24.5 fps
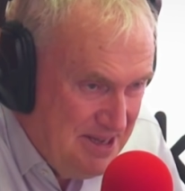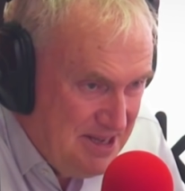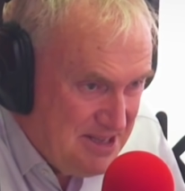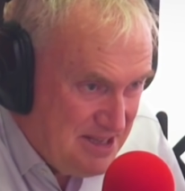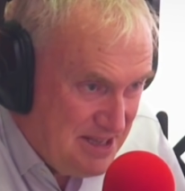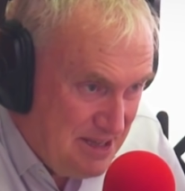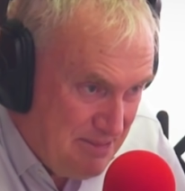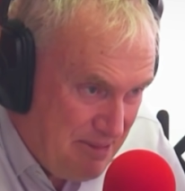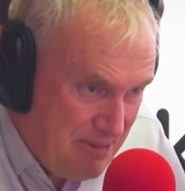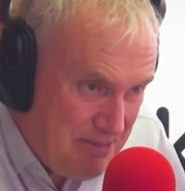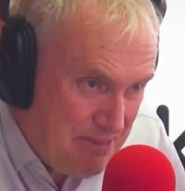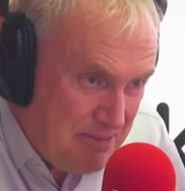
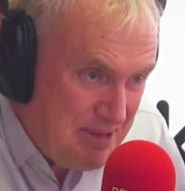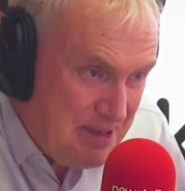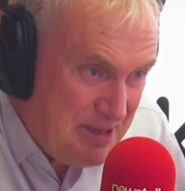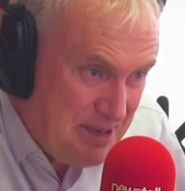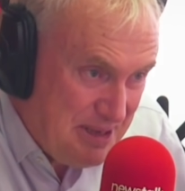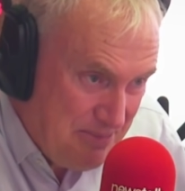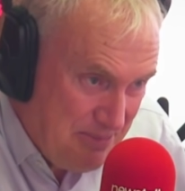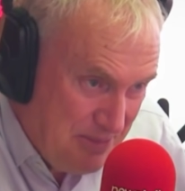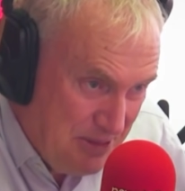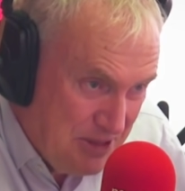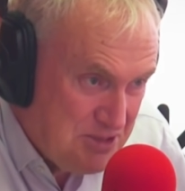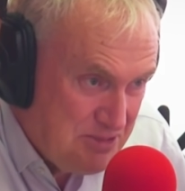So there'll probably be
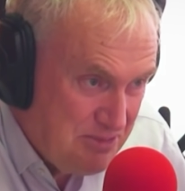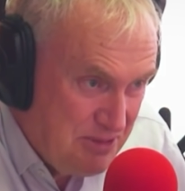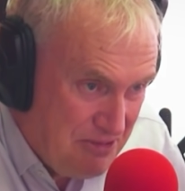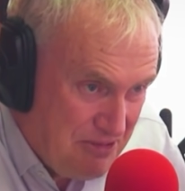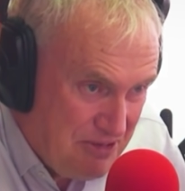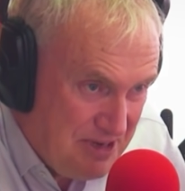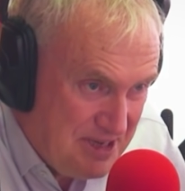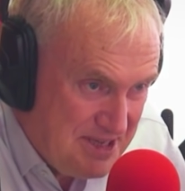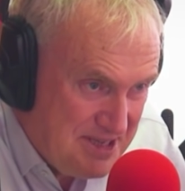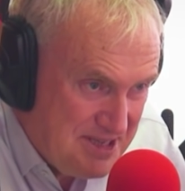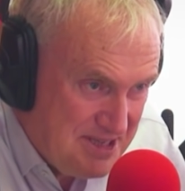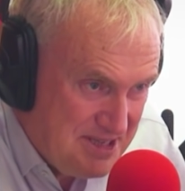multiple
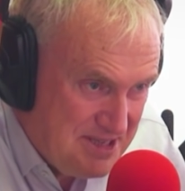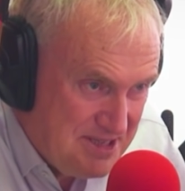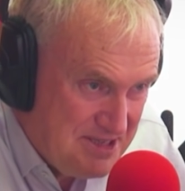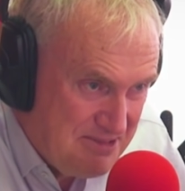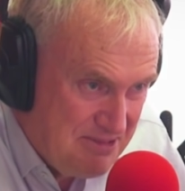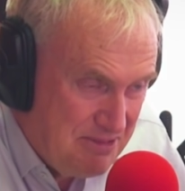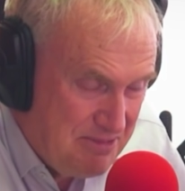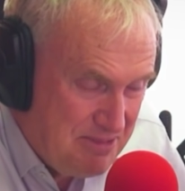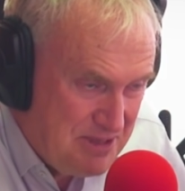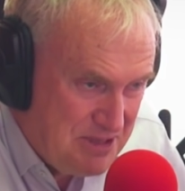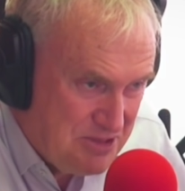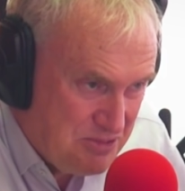reasons. It
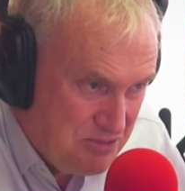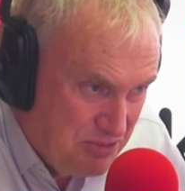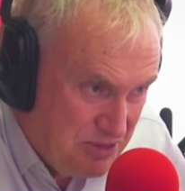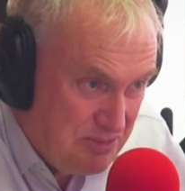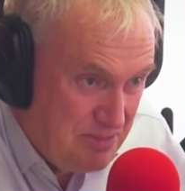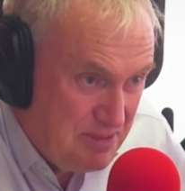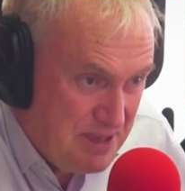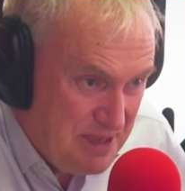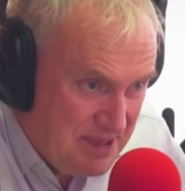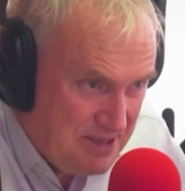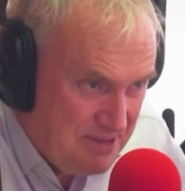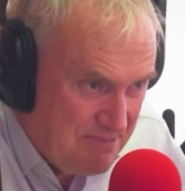won't be just one
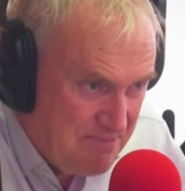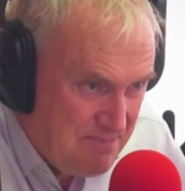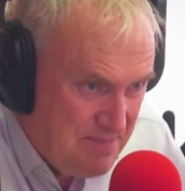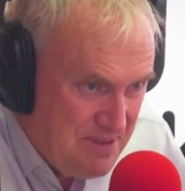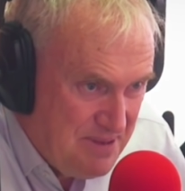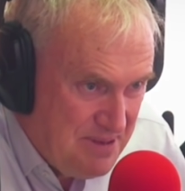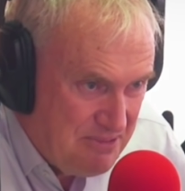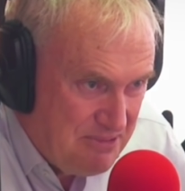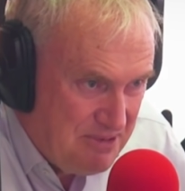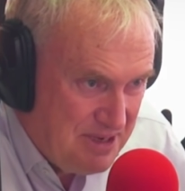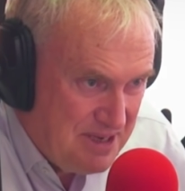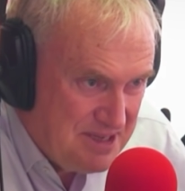big
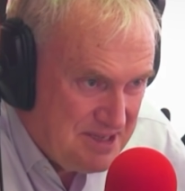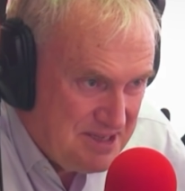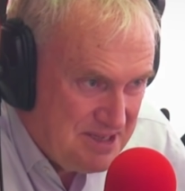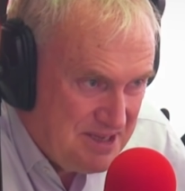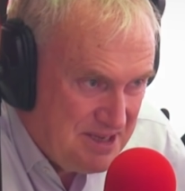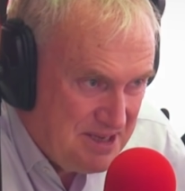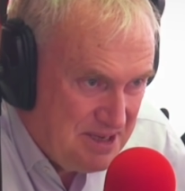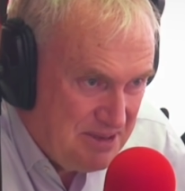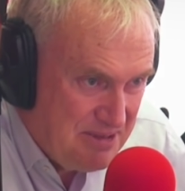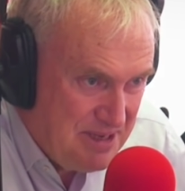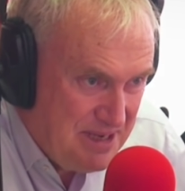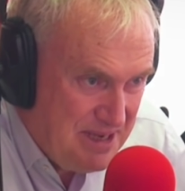reason,
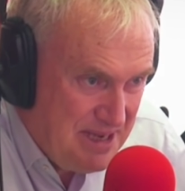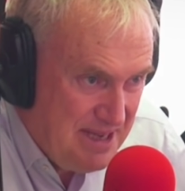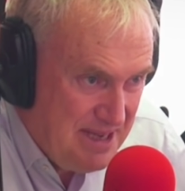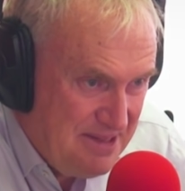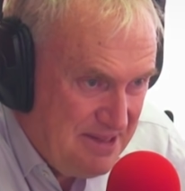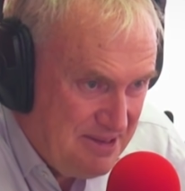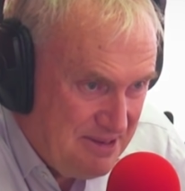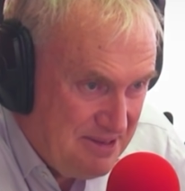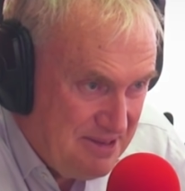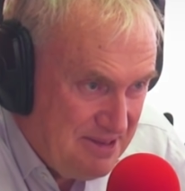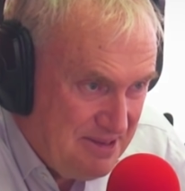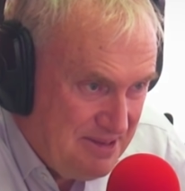you know. But
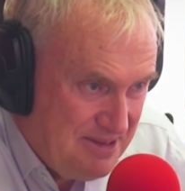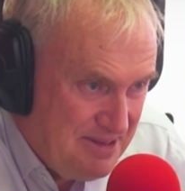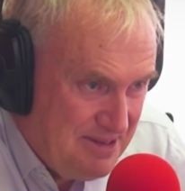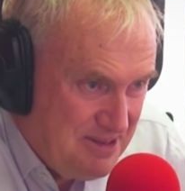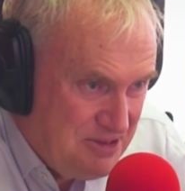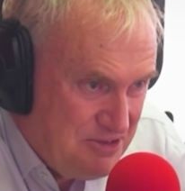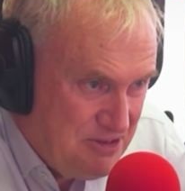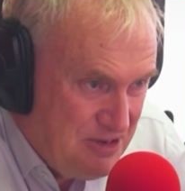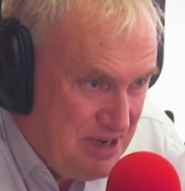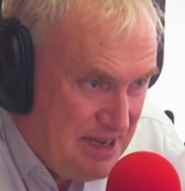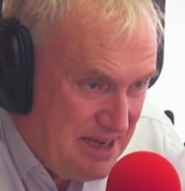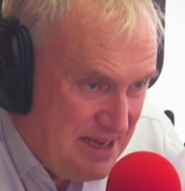they're
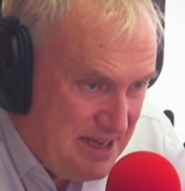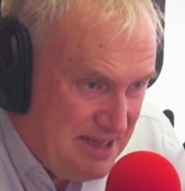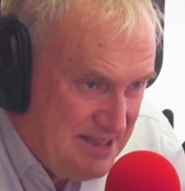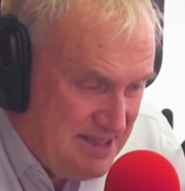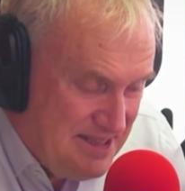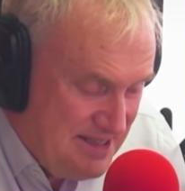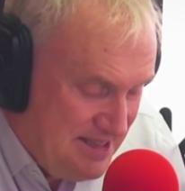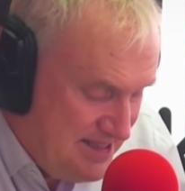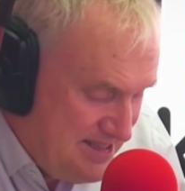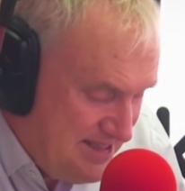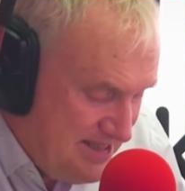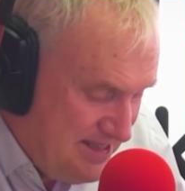drilling
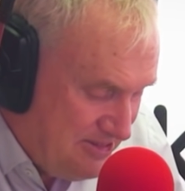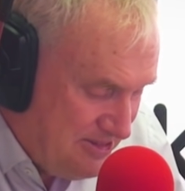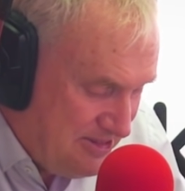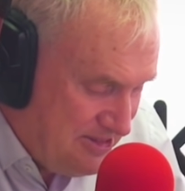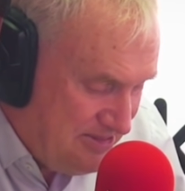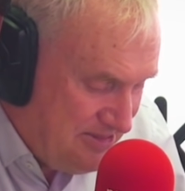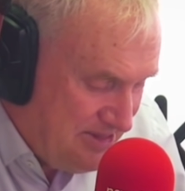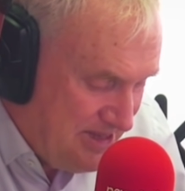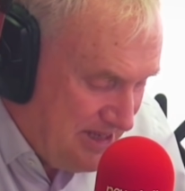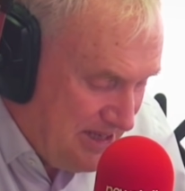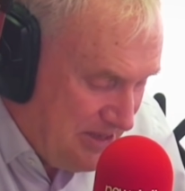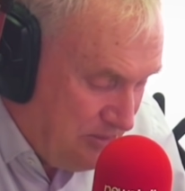into this now,
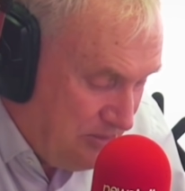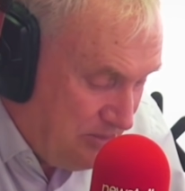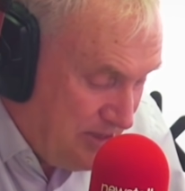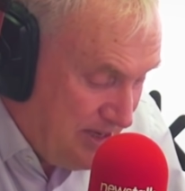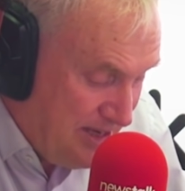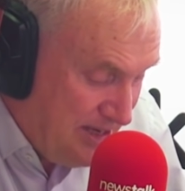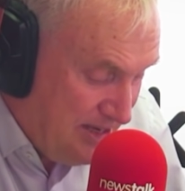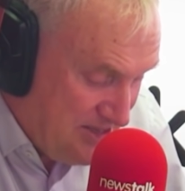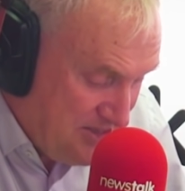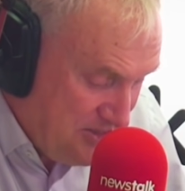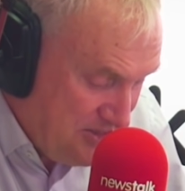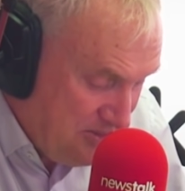trying to find out
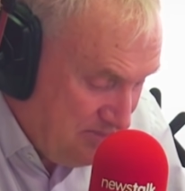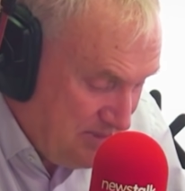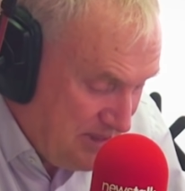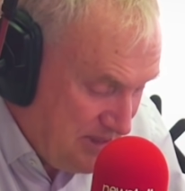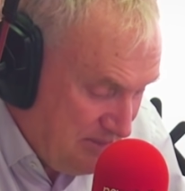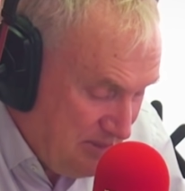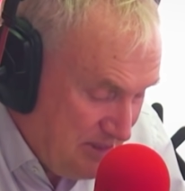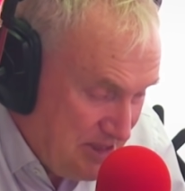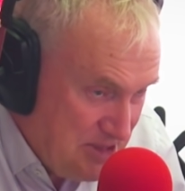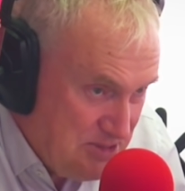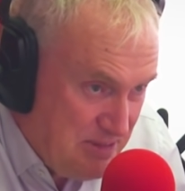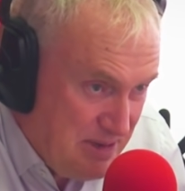why are some
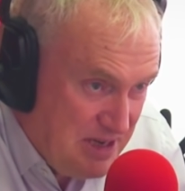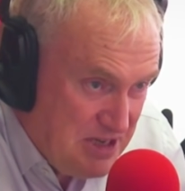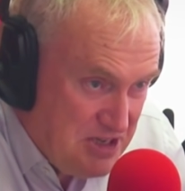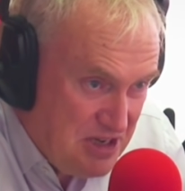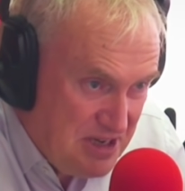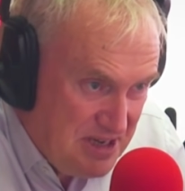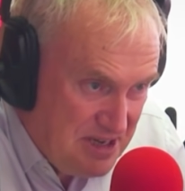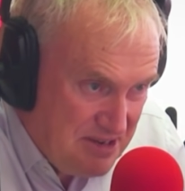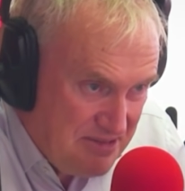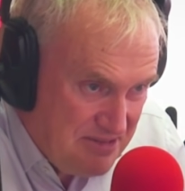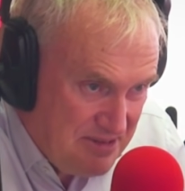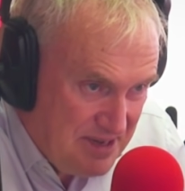people
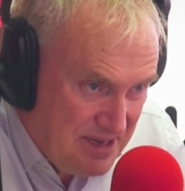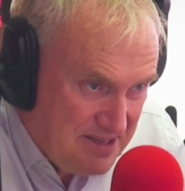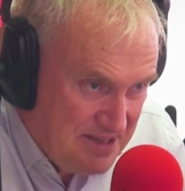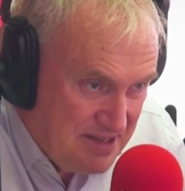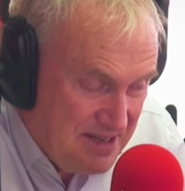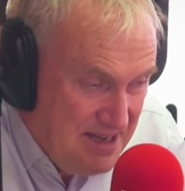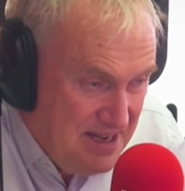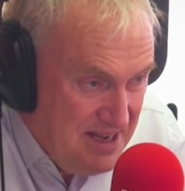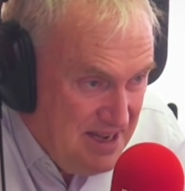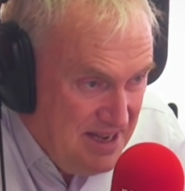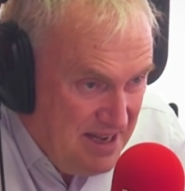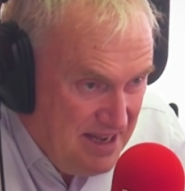especially affected.